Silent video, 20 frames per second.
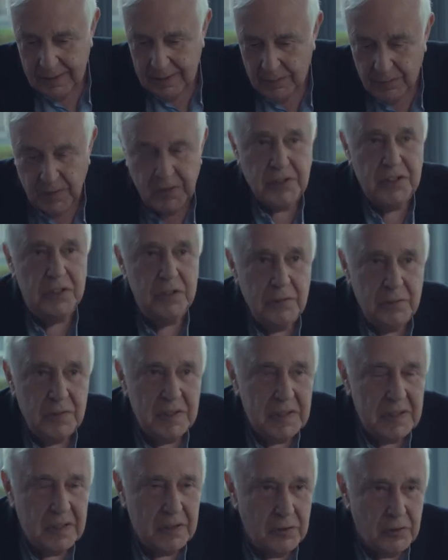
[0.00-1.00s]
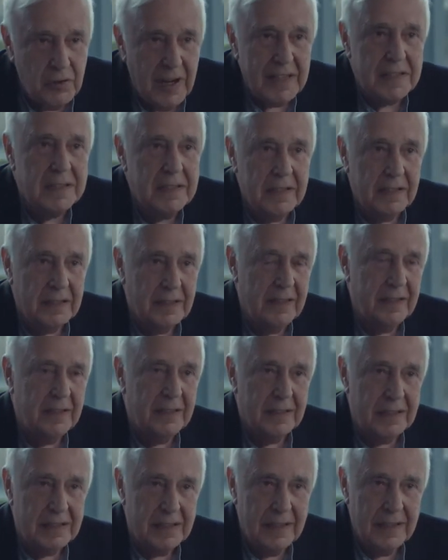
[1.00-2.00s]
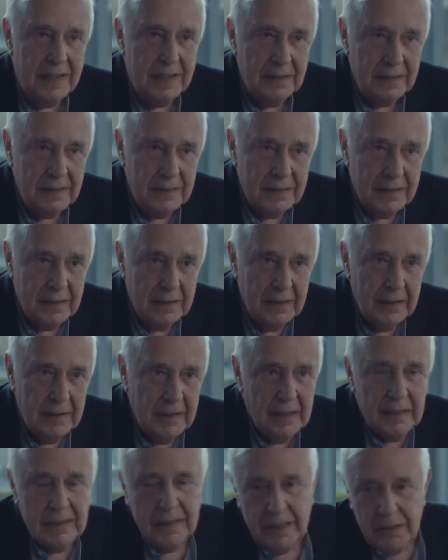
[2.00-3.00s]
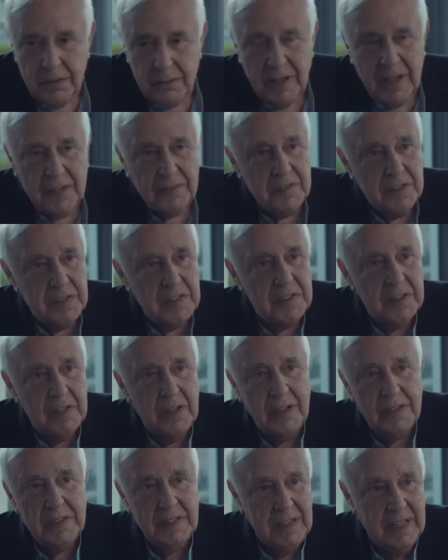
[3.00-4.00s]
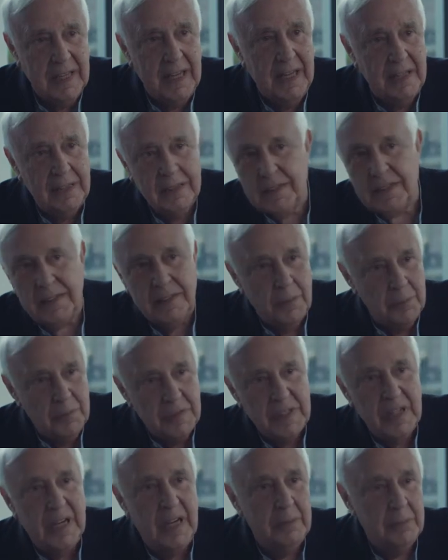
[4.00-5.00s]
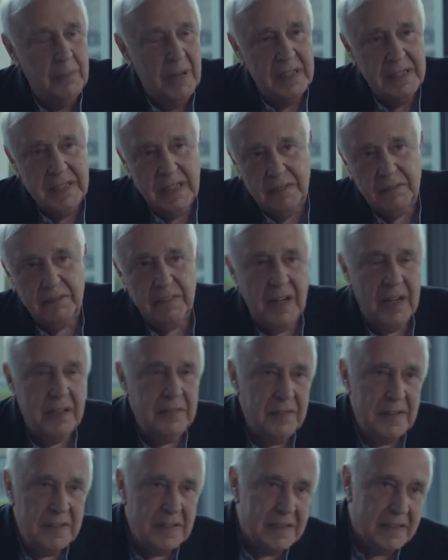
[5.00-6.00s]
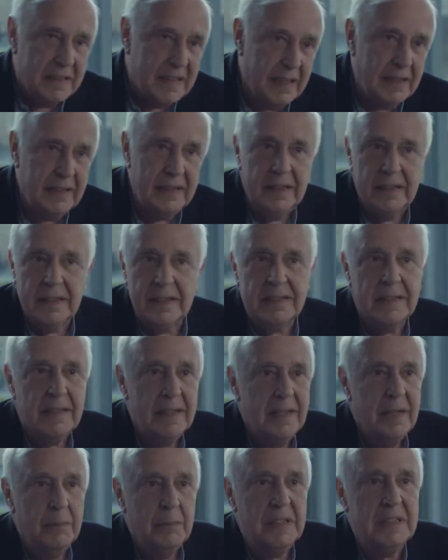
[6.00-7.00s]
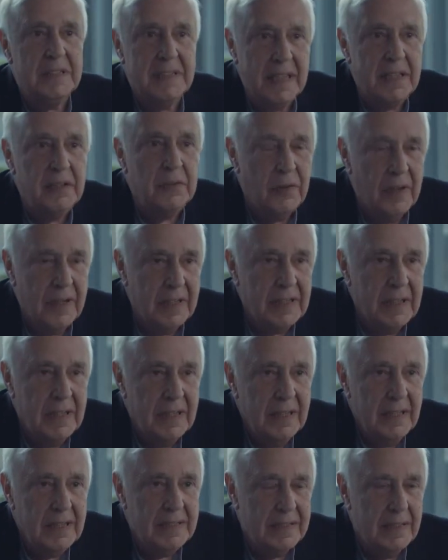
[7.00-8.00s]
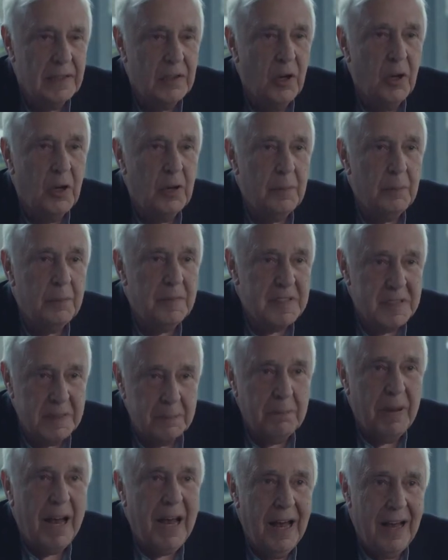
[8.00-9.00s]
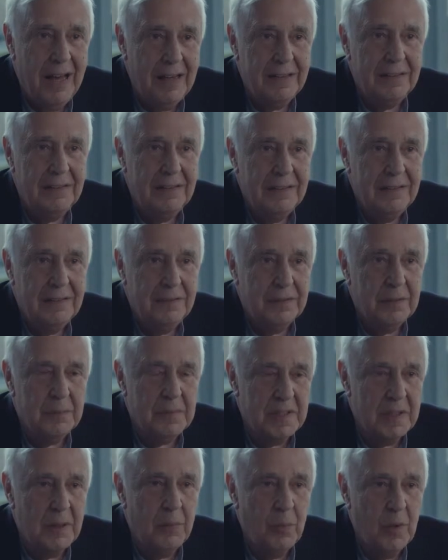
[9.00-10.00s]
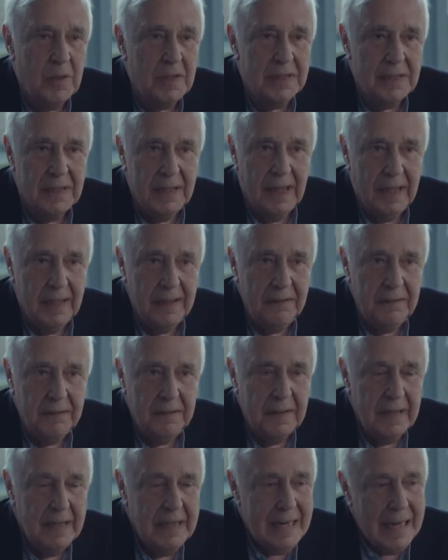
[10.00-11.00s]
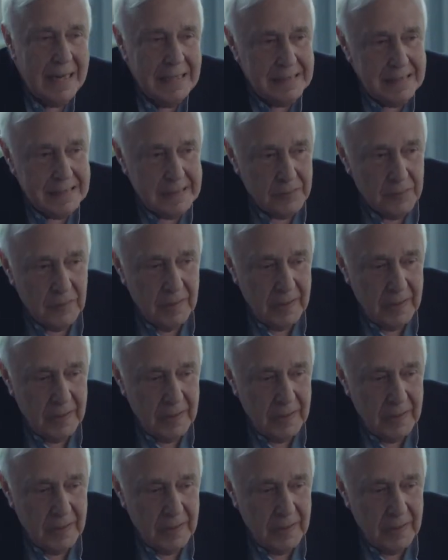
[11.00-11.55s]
reduced, drastically curtailed, and then you have to start again sometime. It might take 5 years, 10 years, but at any rate, it's a long span from someone's life, and it